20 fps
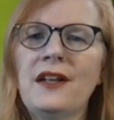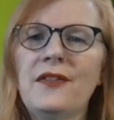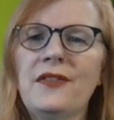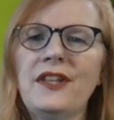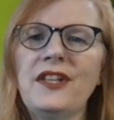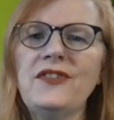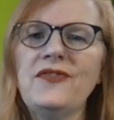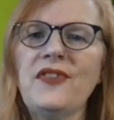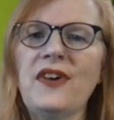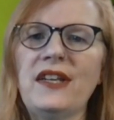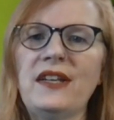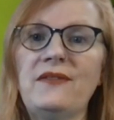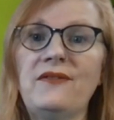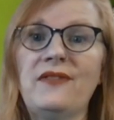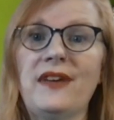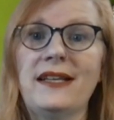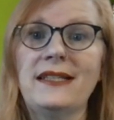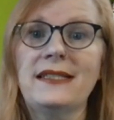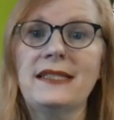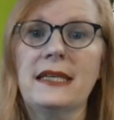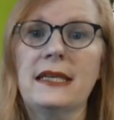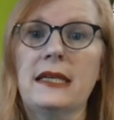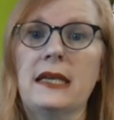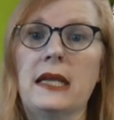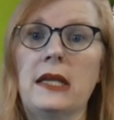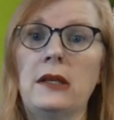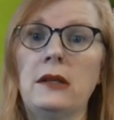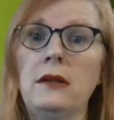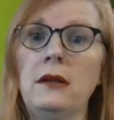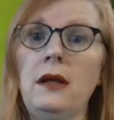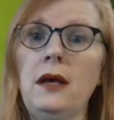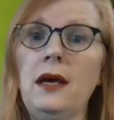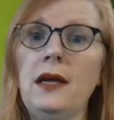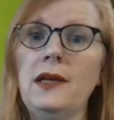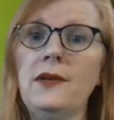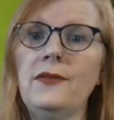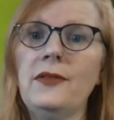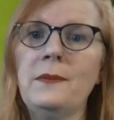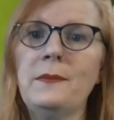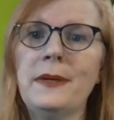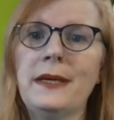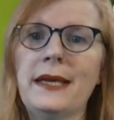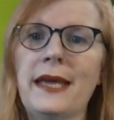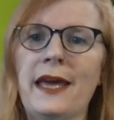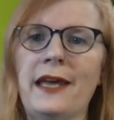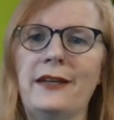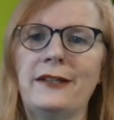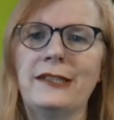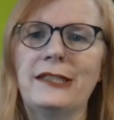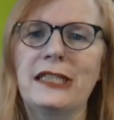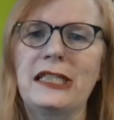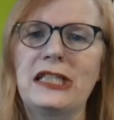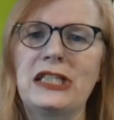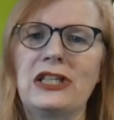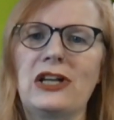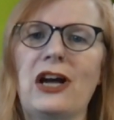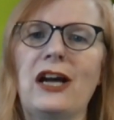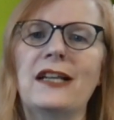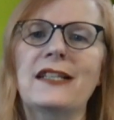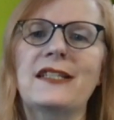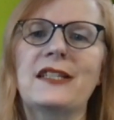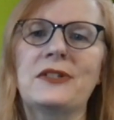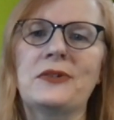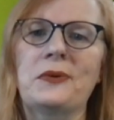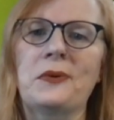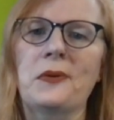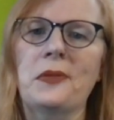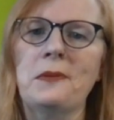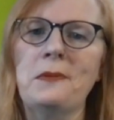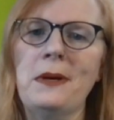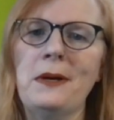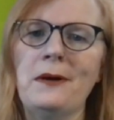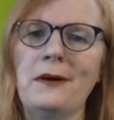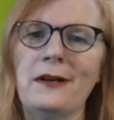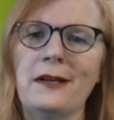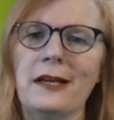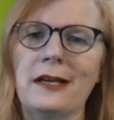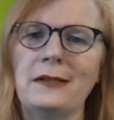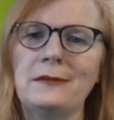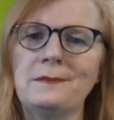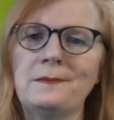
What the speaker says: This fund invests in a lot of the big energy stocks in North America.